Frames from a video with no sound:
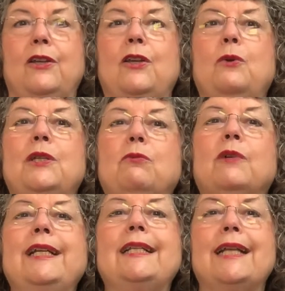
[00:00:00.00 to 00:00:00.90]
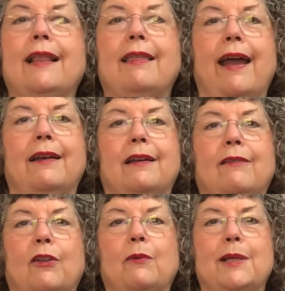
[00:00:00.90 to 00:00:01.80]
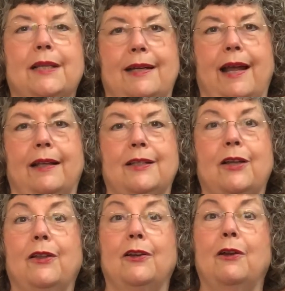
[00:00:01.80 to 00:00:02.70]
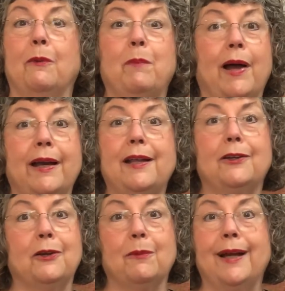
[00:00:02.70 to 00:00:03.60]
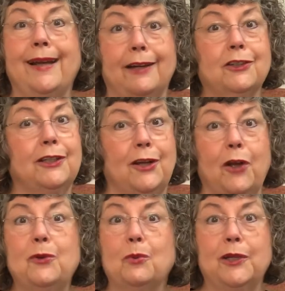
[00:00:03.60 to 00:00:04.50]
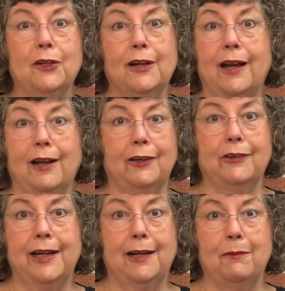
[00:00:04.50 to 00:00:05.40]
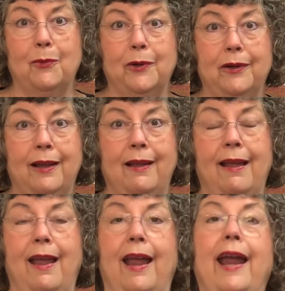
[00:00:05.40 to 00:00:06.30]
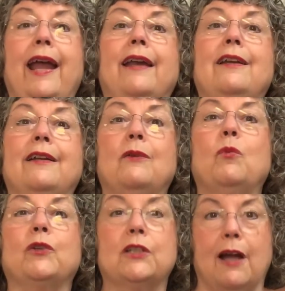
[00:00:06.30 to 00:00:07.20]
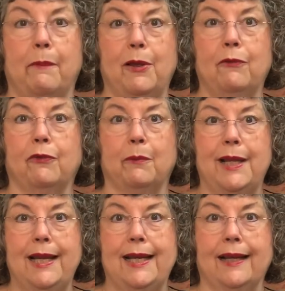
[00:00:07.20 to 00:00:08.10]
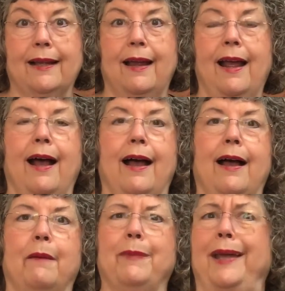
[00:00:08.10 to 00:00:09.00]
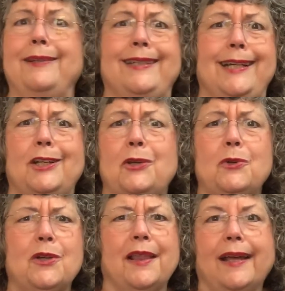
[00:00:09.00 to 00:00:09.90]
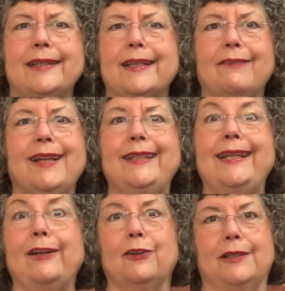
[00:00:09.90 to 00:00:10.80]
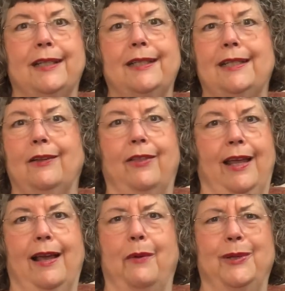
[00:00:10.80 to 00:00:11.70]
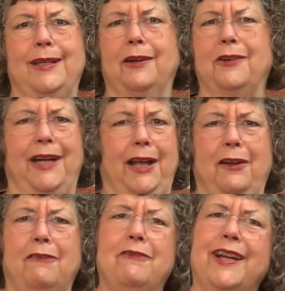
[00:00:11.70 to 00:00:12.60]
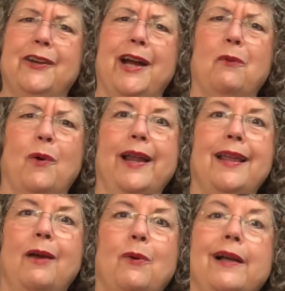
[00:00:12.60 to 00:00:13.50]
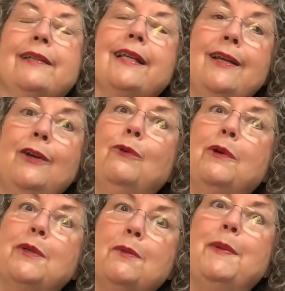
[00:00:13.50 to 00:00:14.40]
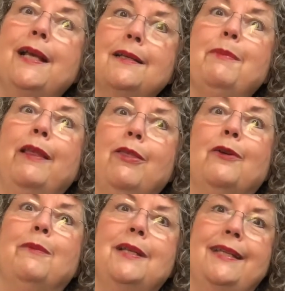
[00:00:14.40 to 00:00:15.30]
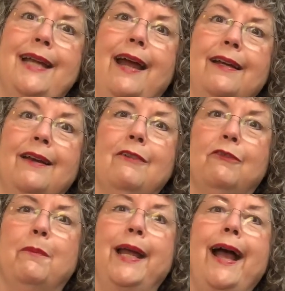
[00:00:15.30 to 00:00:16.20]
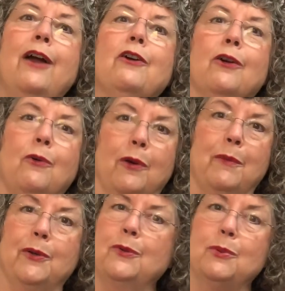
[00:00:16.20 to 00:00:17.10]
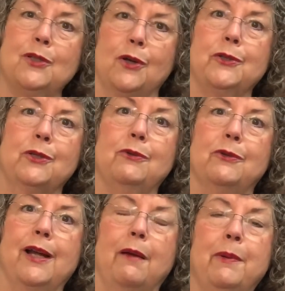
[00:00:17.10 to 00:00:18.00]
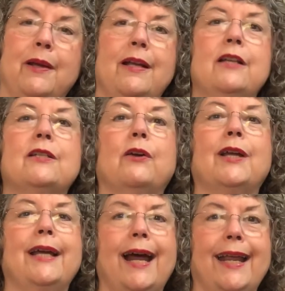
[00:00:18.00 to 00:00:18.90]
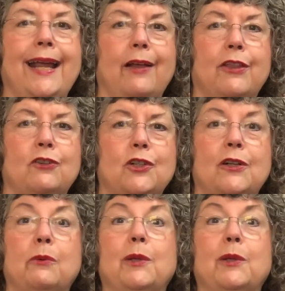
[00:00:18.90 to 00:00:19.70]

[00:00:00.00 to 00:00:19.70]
you reset that thermostat so that your body and your mind actually knows when you're not hungry anymore and will stop you from eating. I used to eat huge Thanksgiving dinners and still think I was hungry, and I couldn't figure out why that was. Well, it was because my thermostat for my hunger hormones was all screwed up. So cutting out the sugar,